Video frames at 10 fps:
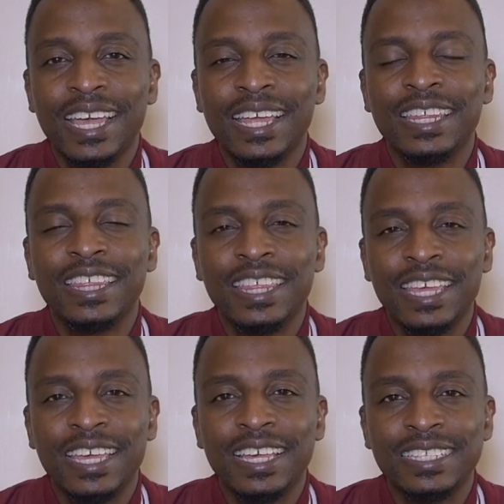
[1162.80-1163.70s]
And the
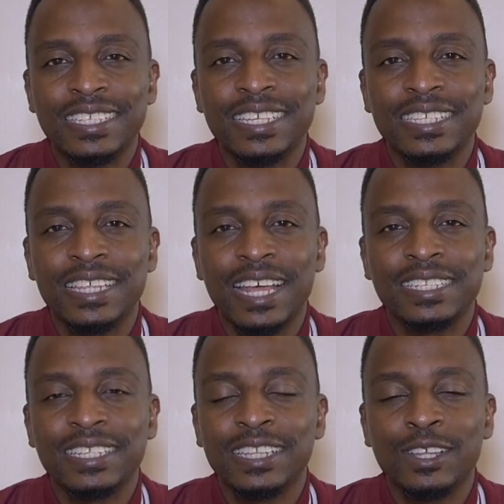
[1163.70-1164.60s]
thing is, is
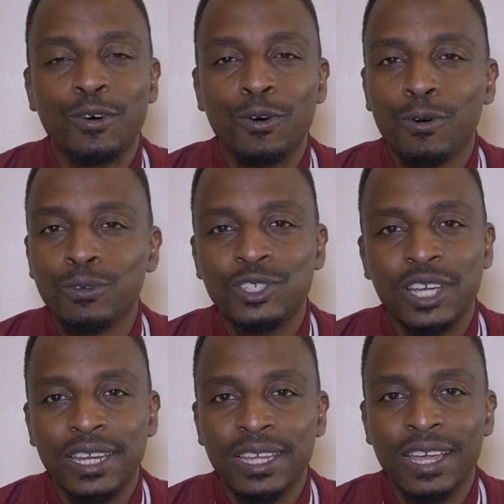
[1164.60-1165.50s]
that the whole
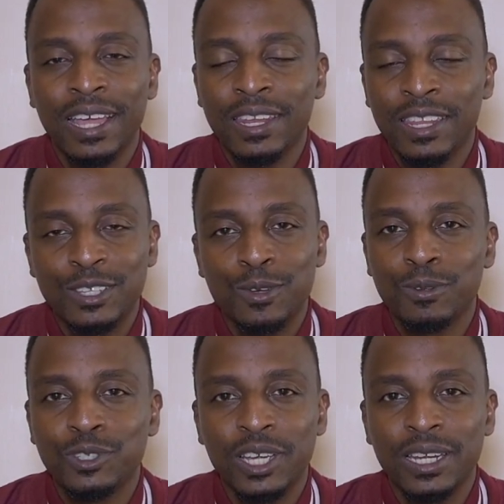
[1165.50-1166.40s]
journey, and this
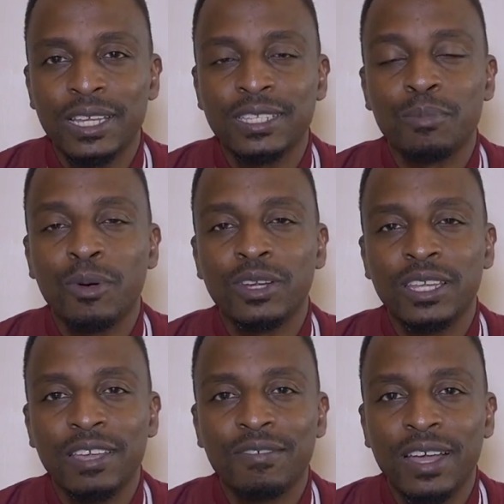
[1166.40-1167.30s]
whole journey is
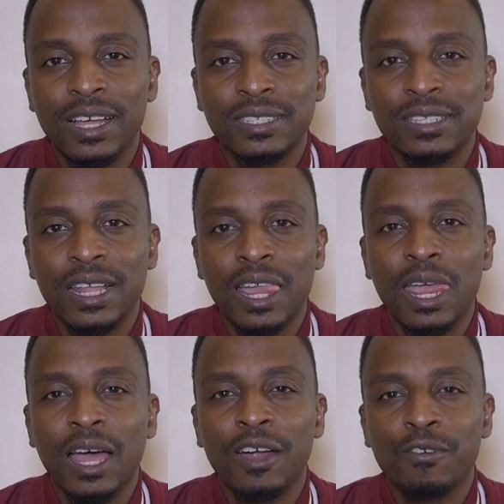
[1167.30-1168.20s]
about giving us
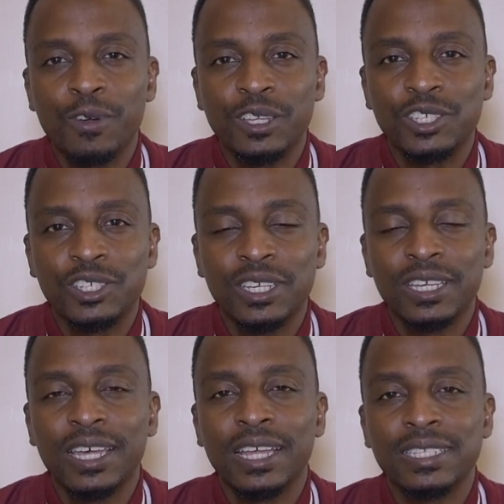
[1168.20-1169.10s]
a rich
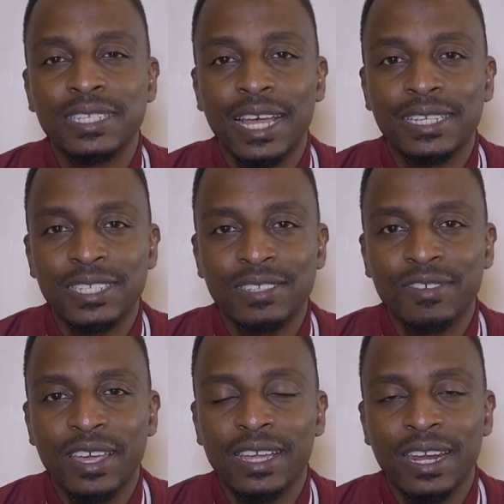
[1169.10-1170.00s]
and
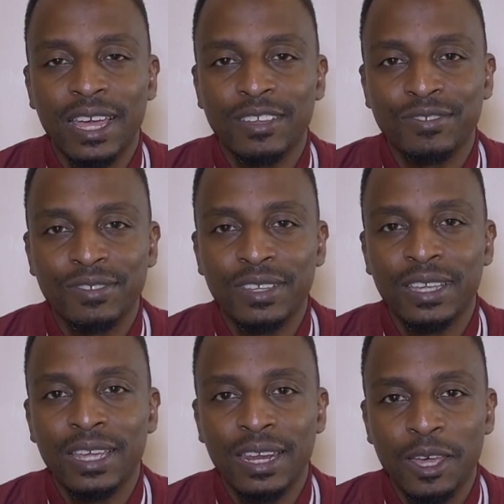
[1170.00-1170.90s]
satisfying life
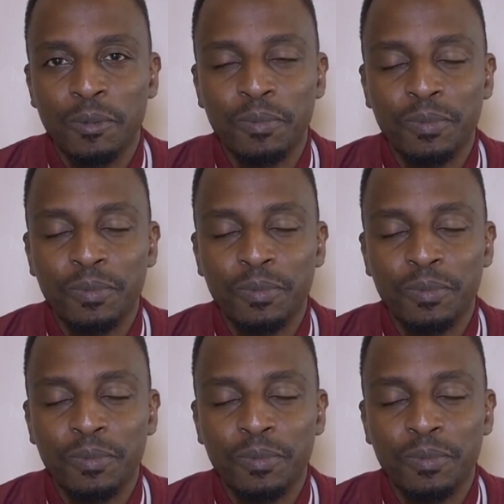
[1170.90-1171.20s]
in Him.